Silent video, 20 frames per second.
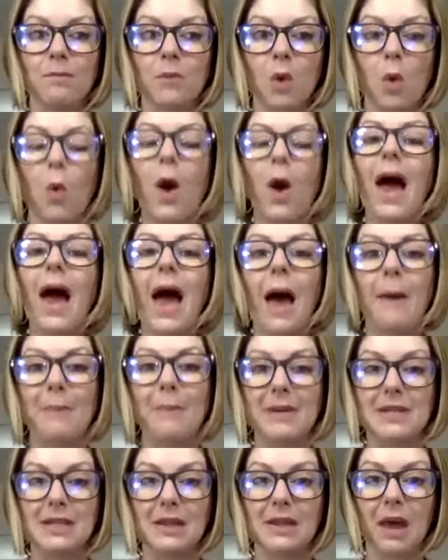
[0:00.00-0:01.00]
What
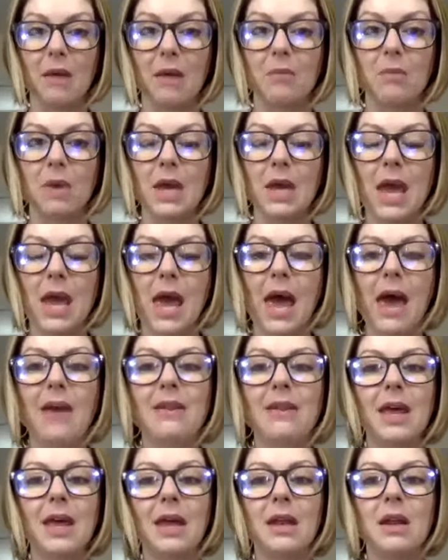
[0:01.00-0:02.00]
happened to them? And
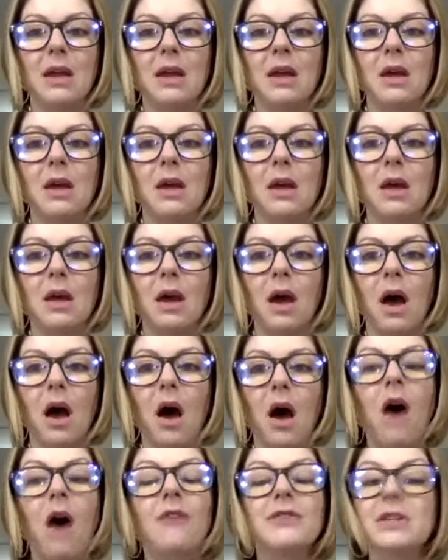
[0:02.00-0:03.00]
then
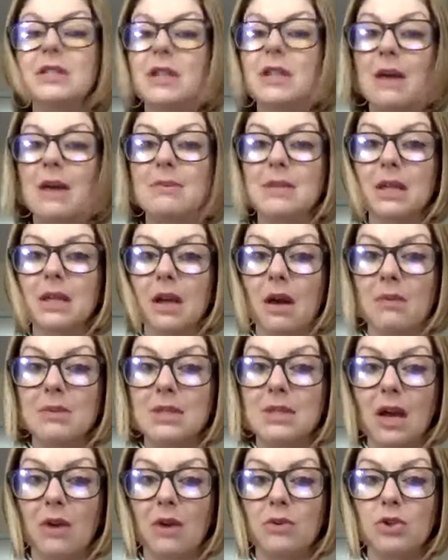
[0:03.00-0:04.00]
oftentimes it comes
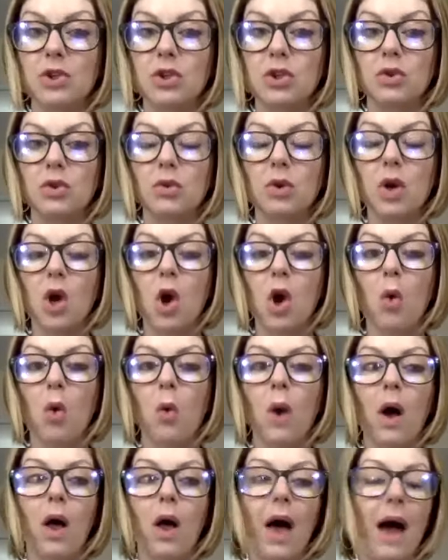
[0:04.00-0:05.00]
down to,
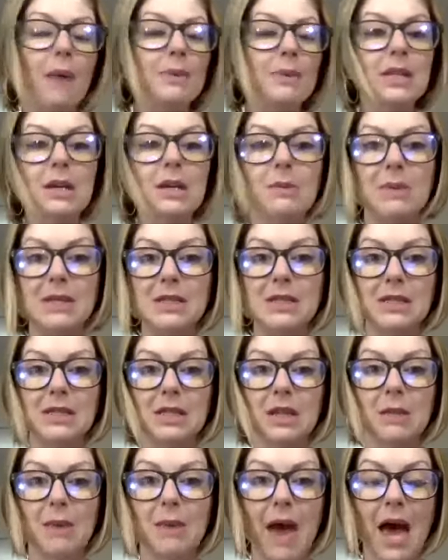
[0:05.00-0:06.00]
well, I was in a business in
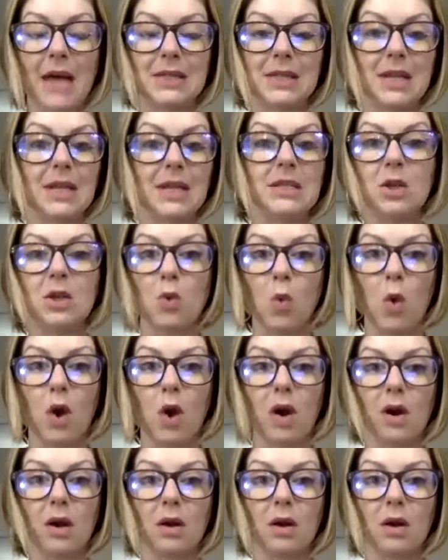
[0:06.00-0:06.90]
the past and it didn't work.